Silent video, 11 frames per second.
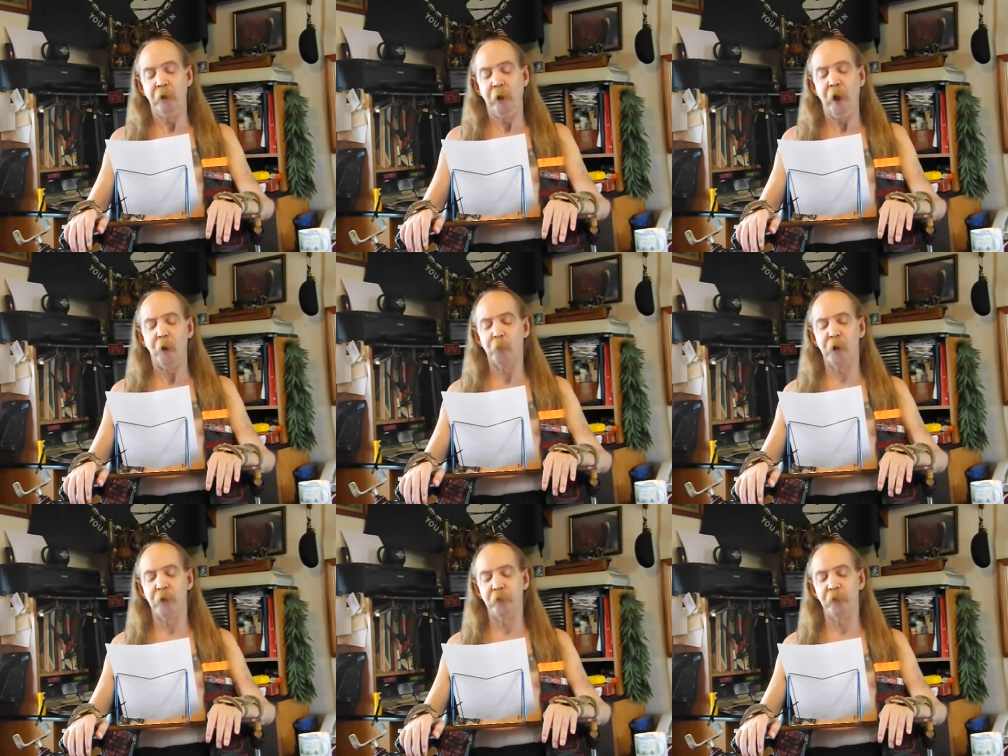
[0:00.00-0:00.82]
Our
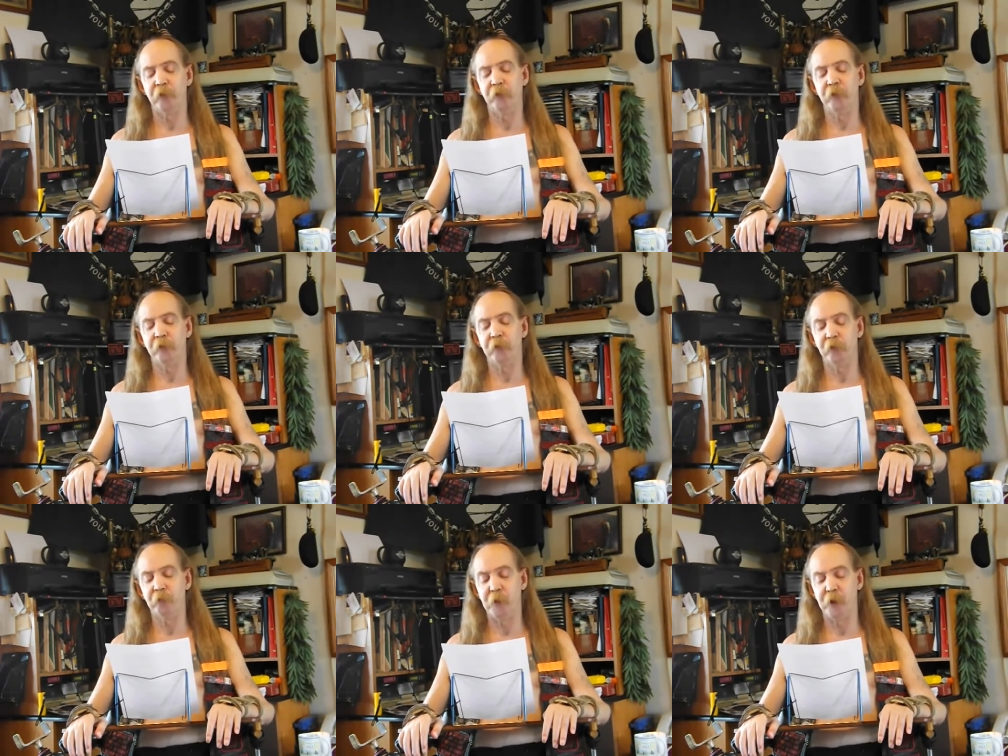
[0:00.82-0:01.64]
brothers and
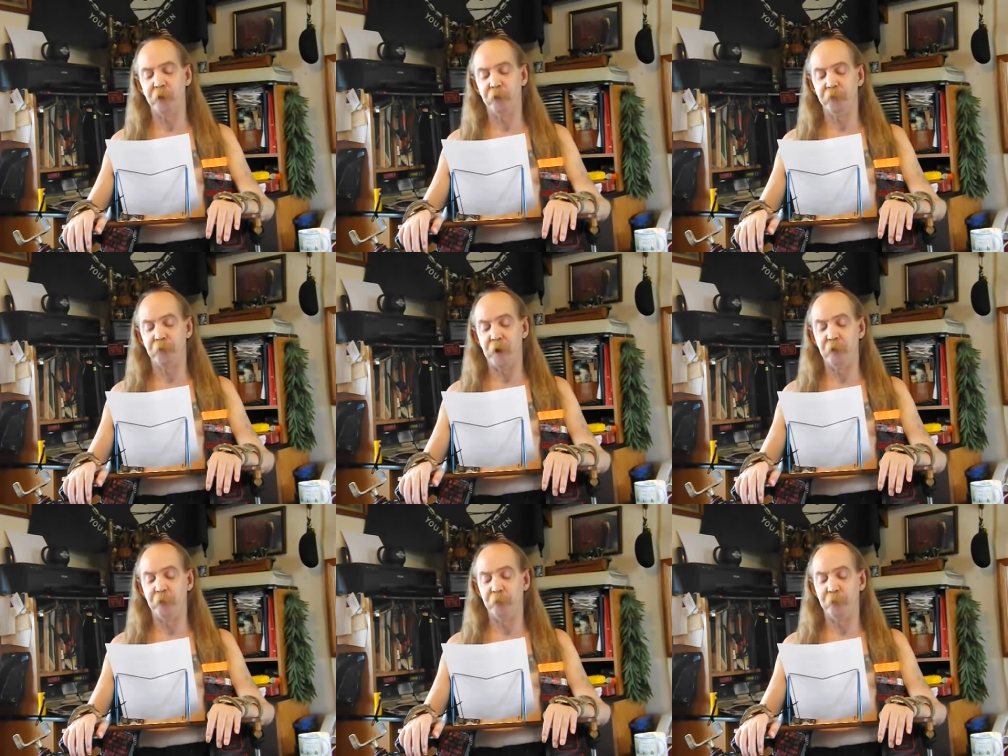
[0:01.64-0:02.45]
sisters, mothers,
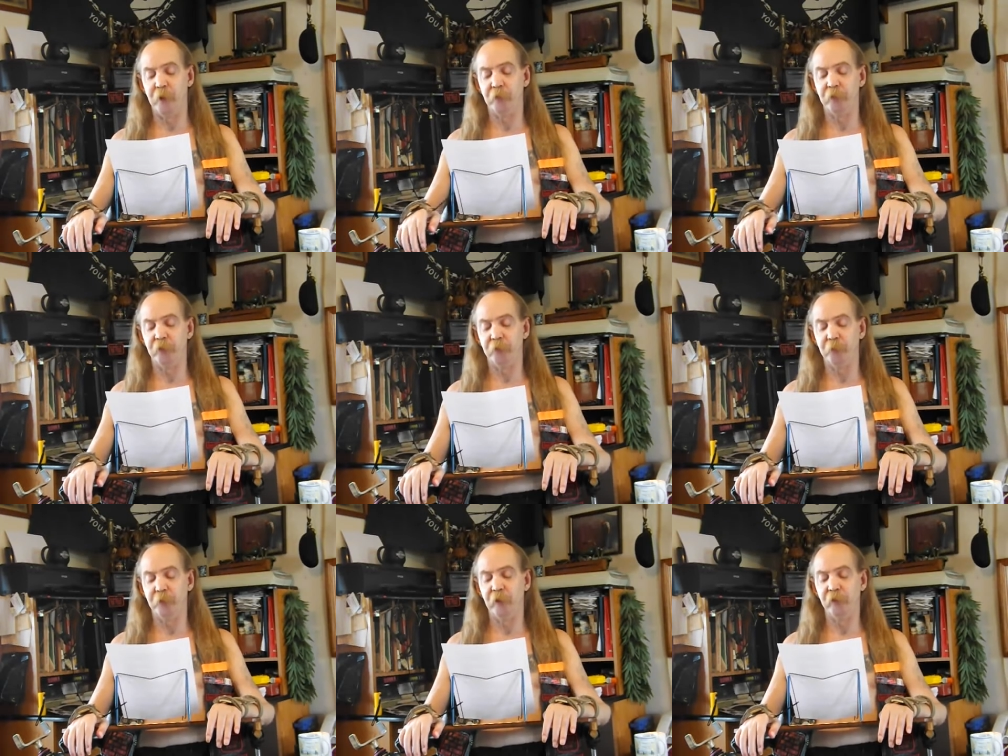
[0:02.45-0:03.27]
fathers, relatives,
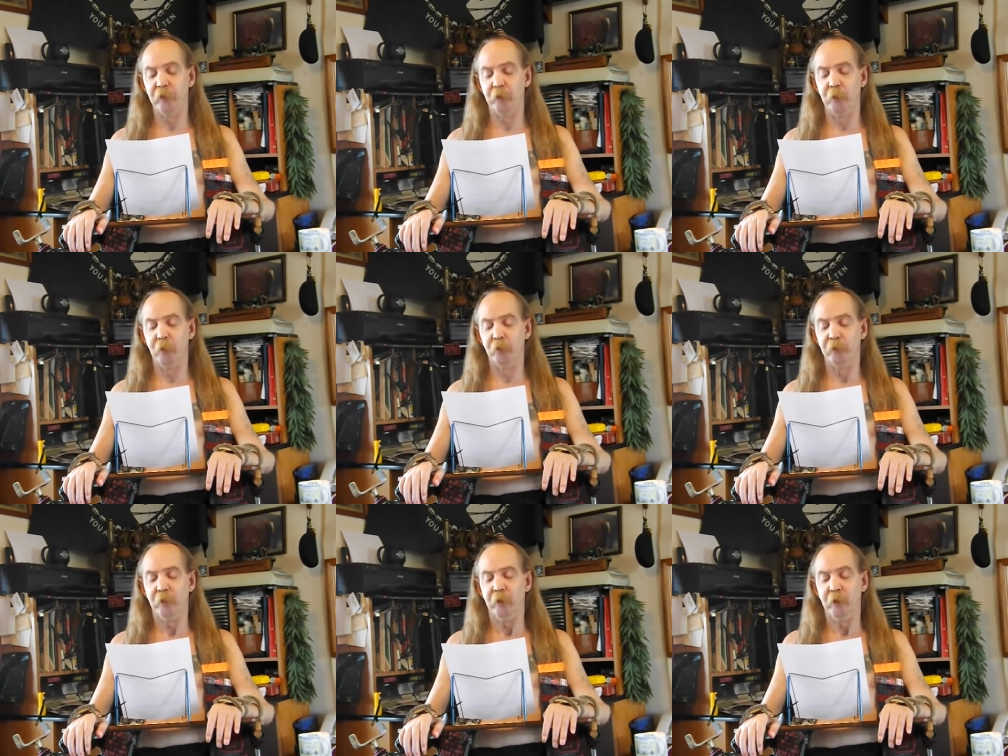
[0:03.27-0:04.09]
friends, heroes,
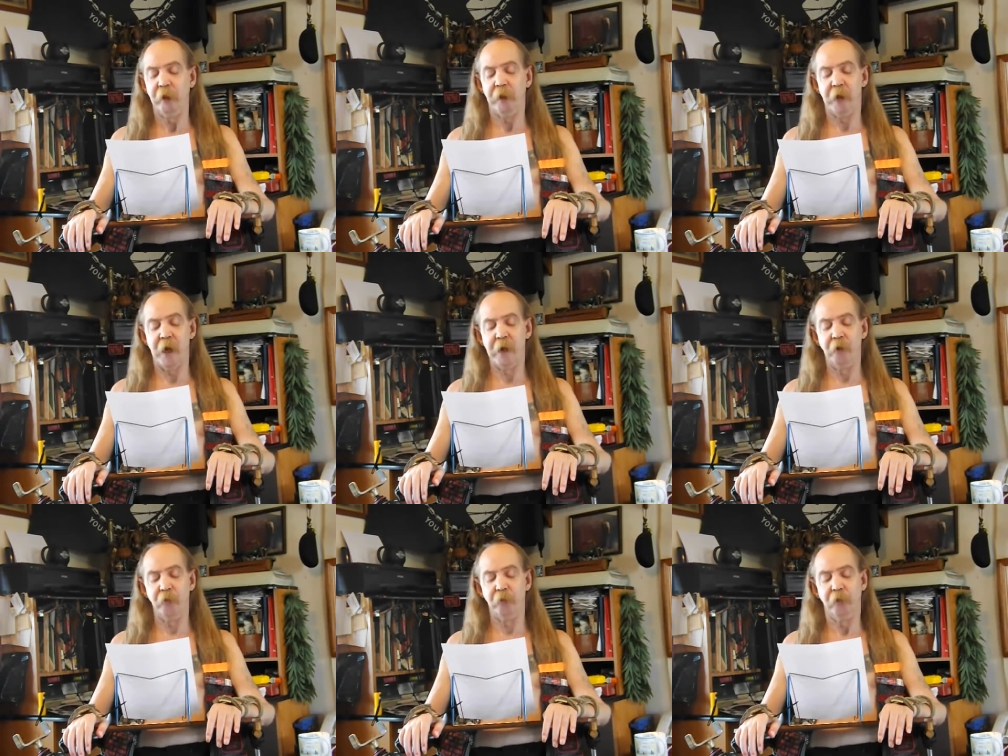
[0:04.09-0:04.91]
and
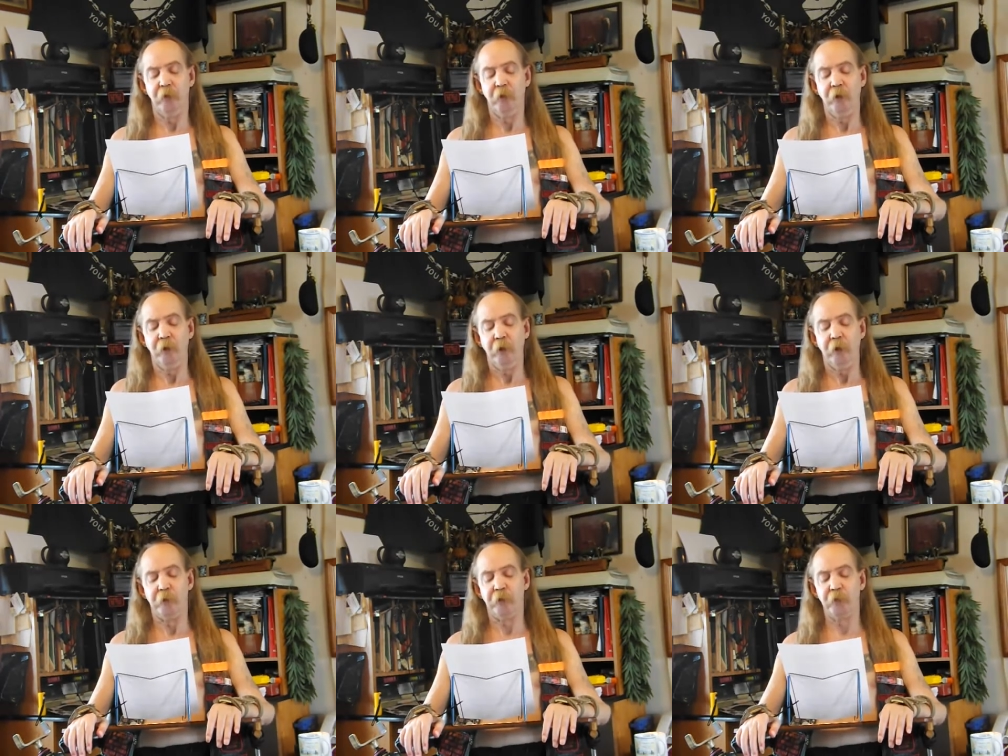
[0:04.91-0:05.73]
idols
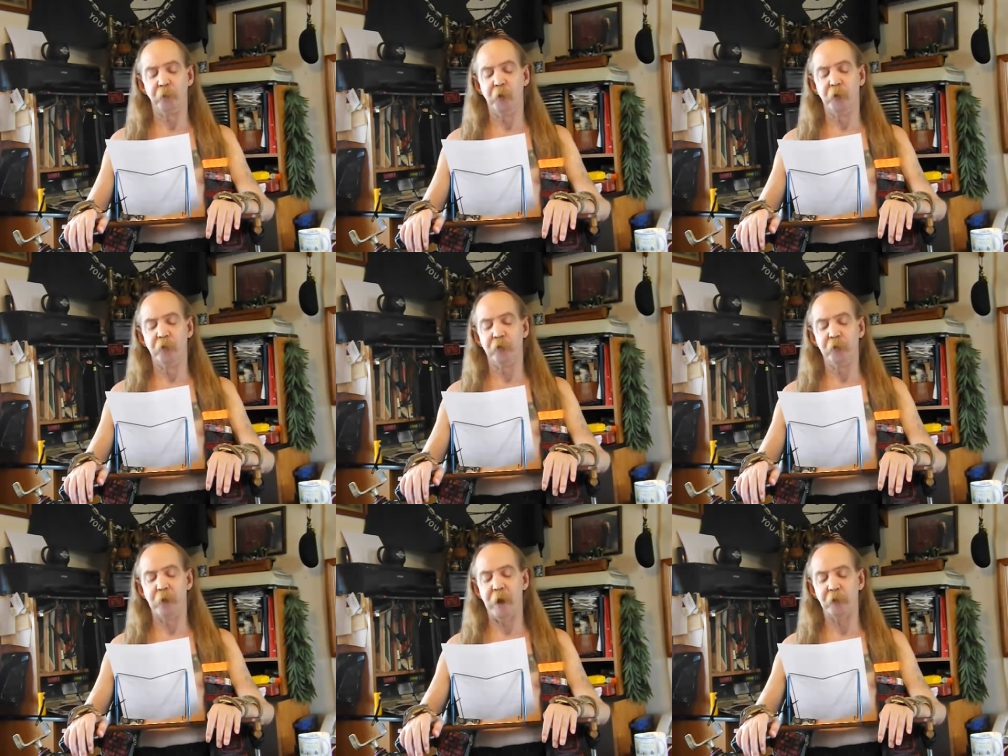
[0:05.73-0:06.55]
are dispersed
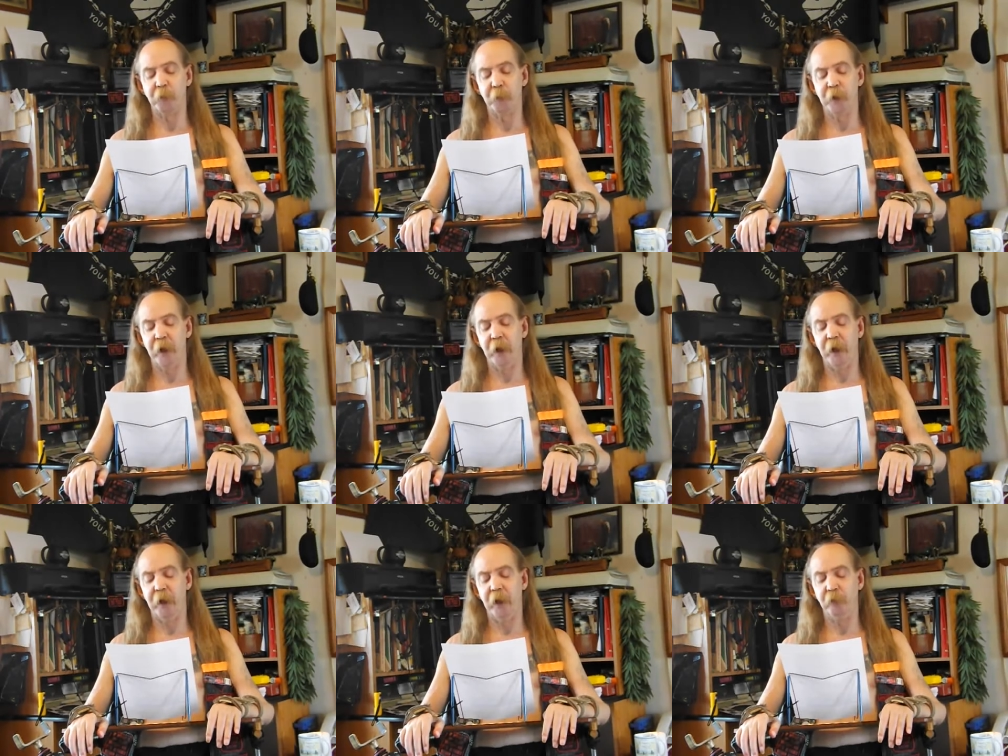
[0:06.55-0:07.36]
throughout the
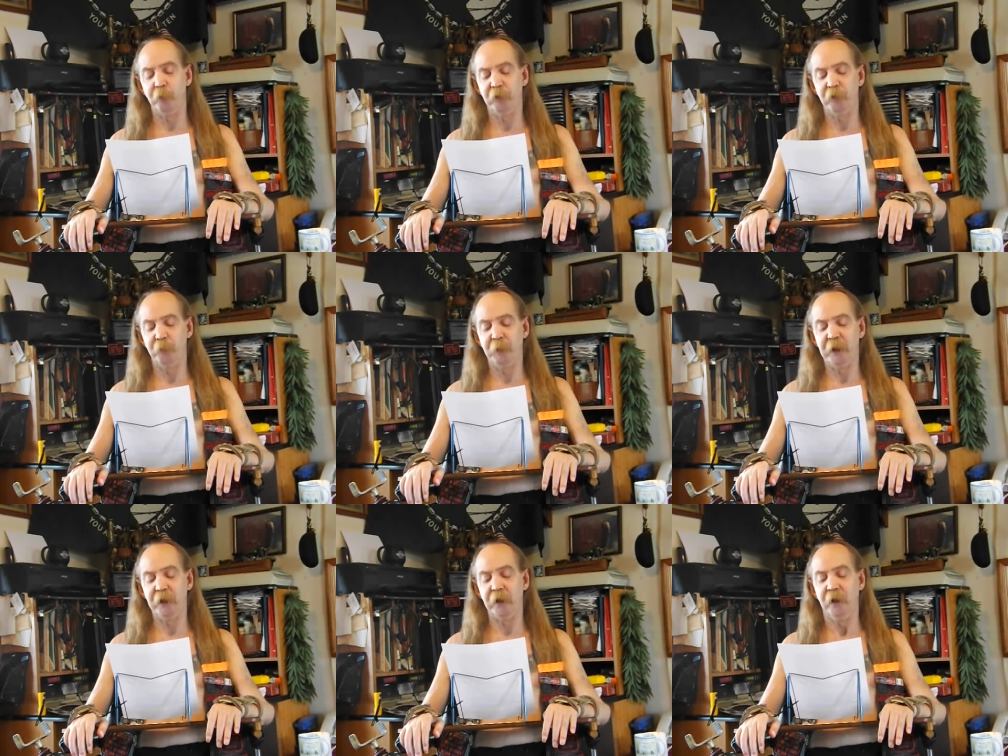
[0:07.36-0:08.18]
planet as we speak,